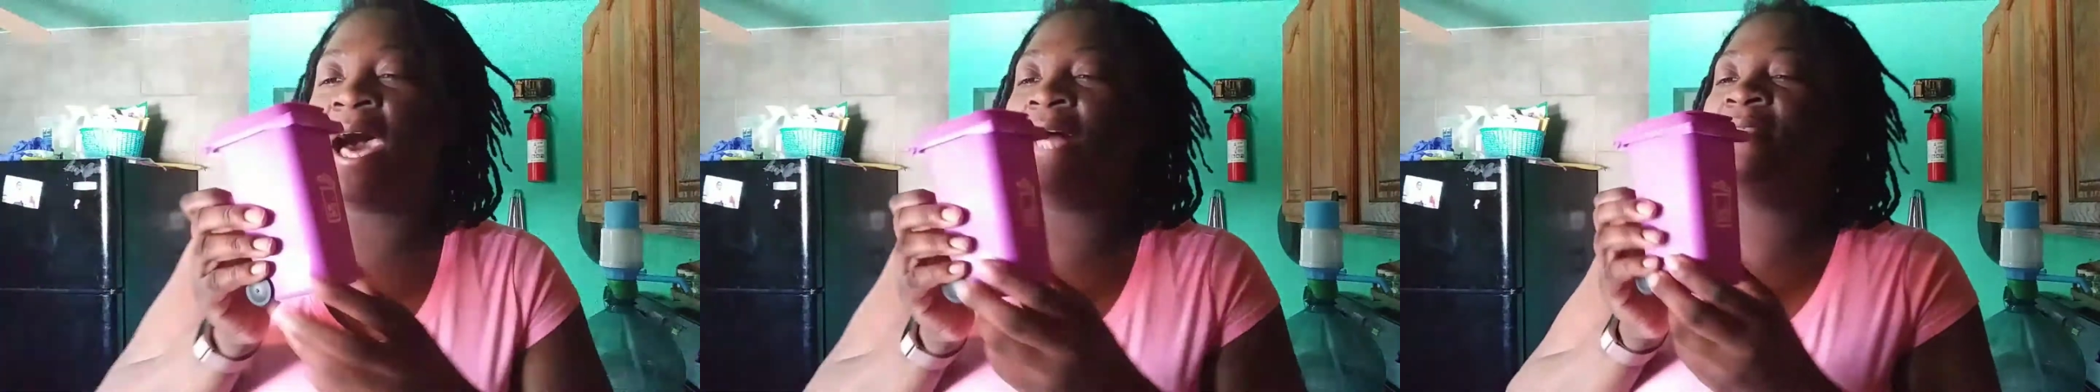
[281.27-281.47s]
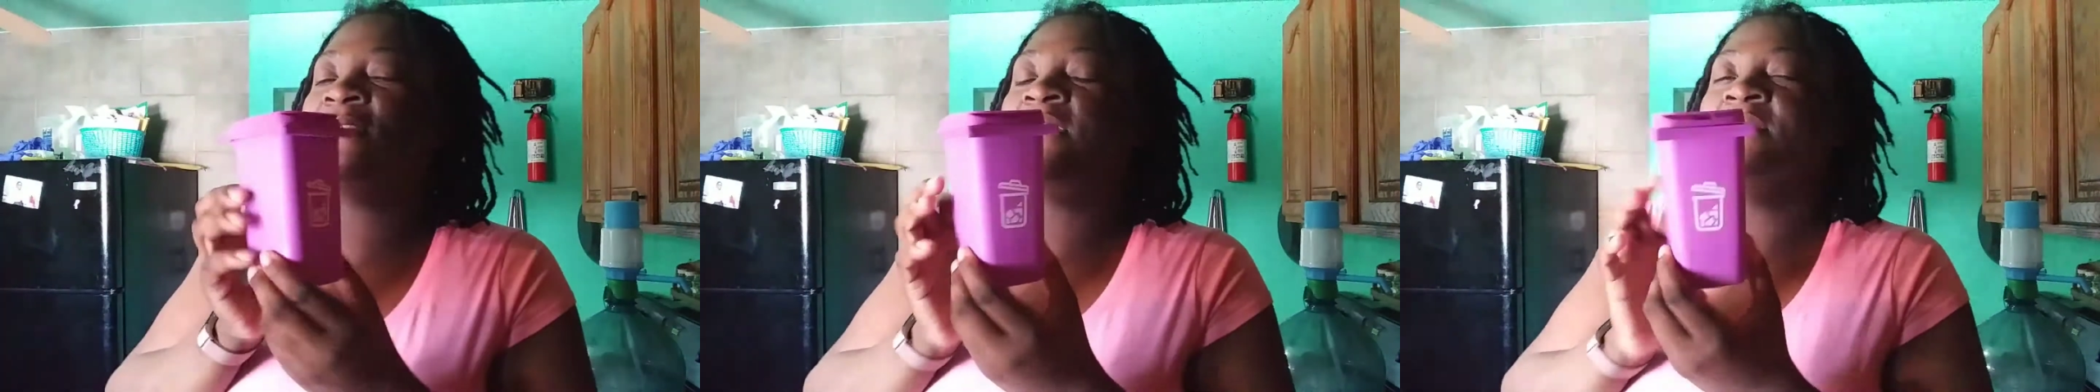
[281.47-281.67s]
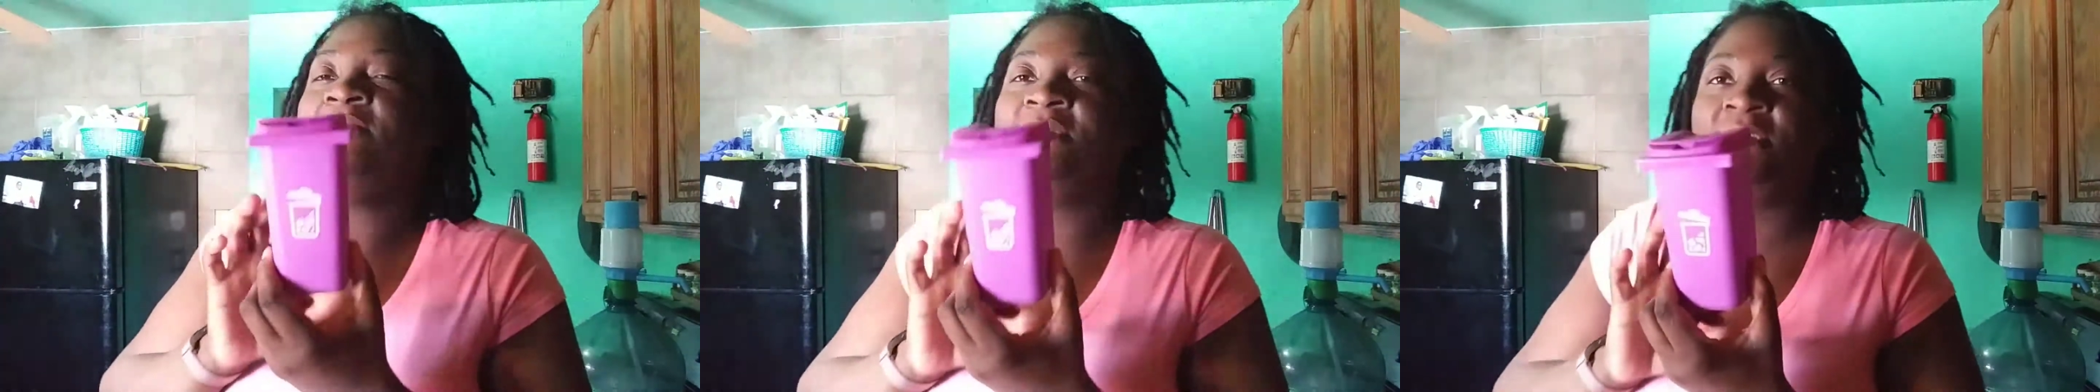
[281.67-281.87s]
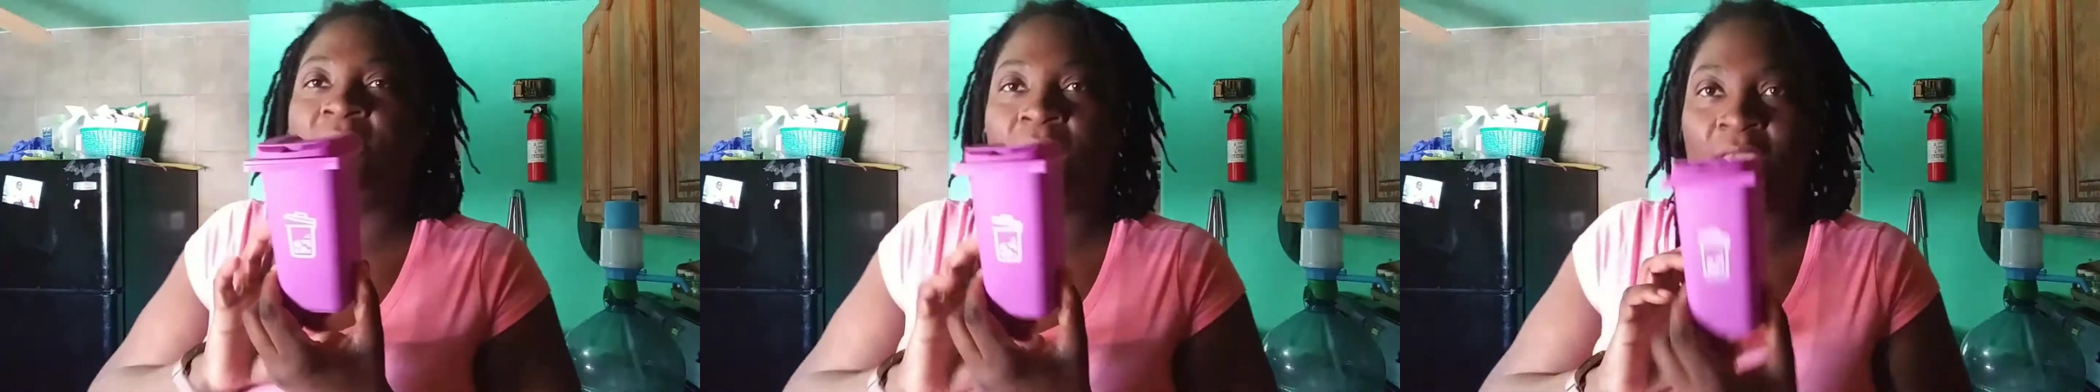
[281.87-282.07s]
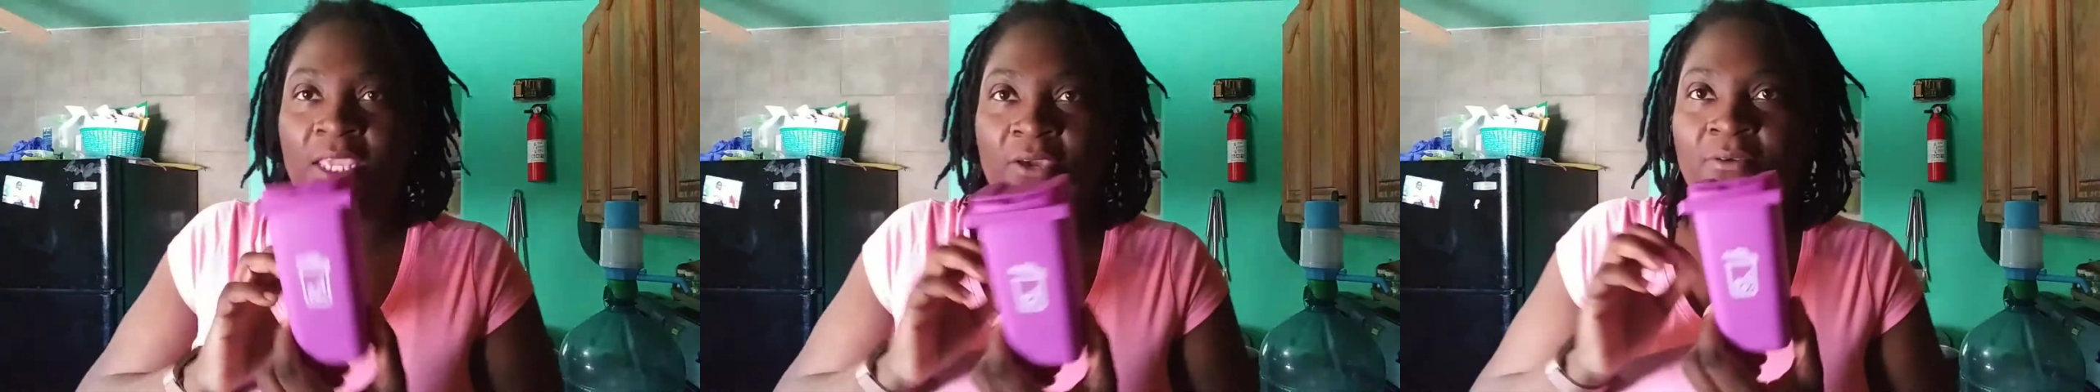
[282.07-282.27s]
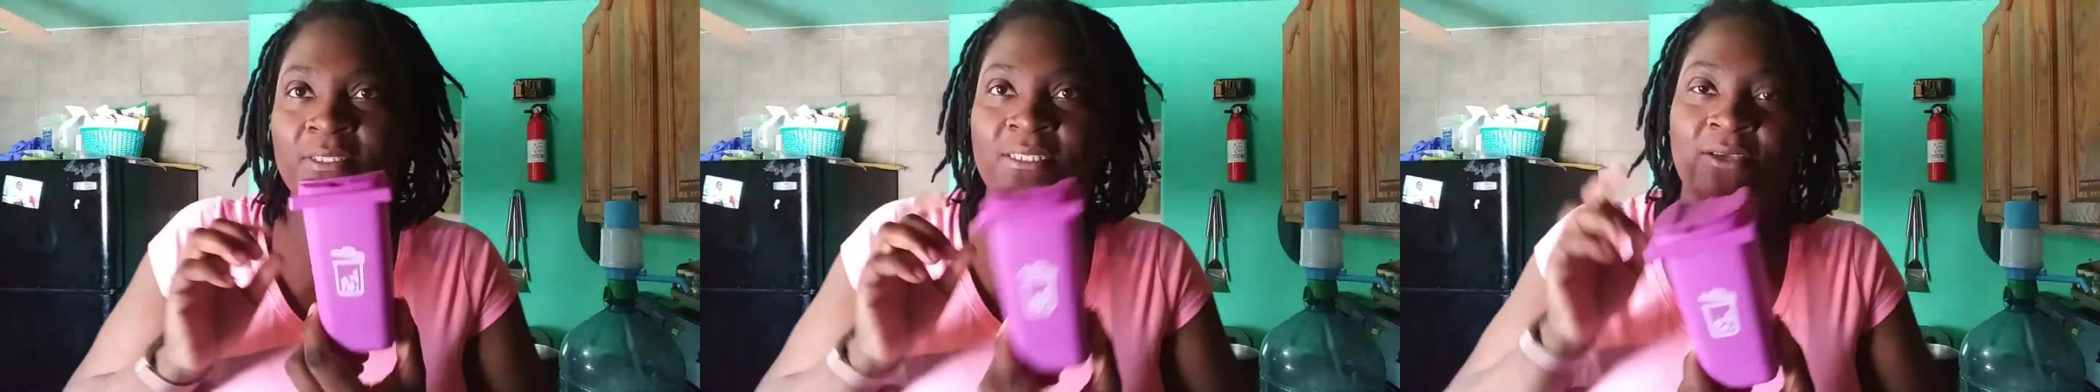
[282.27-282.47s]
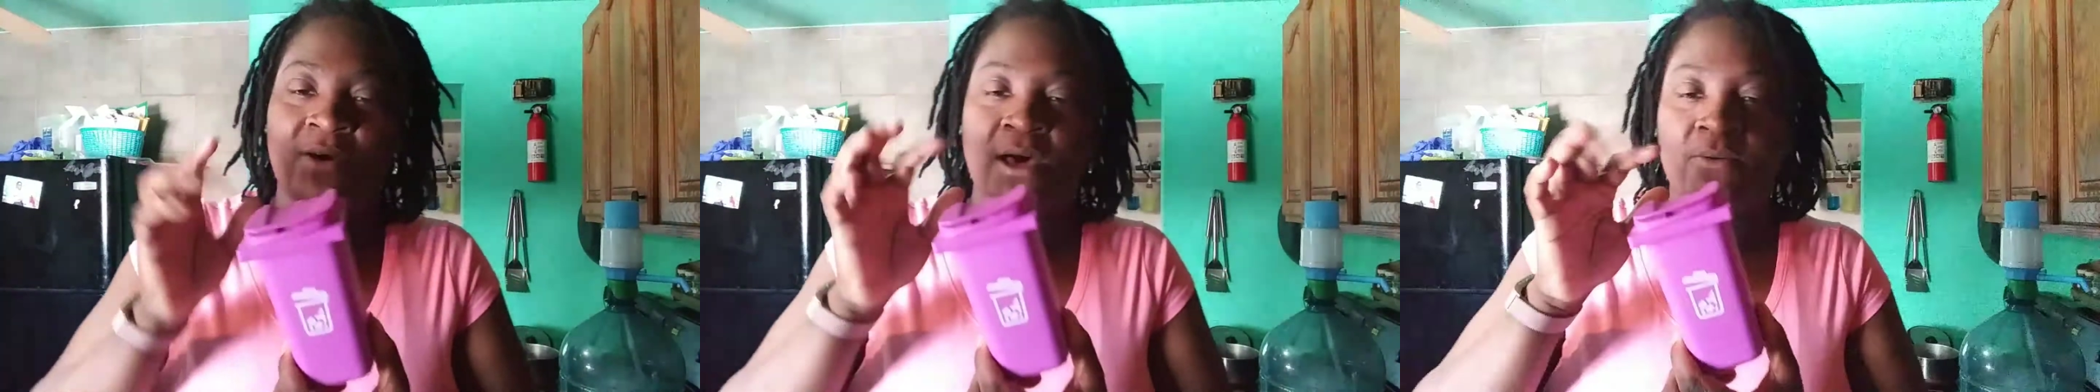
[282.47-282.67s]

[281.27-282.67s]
I thought it was so cute, so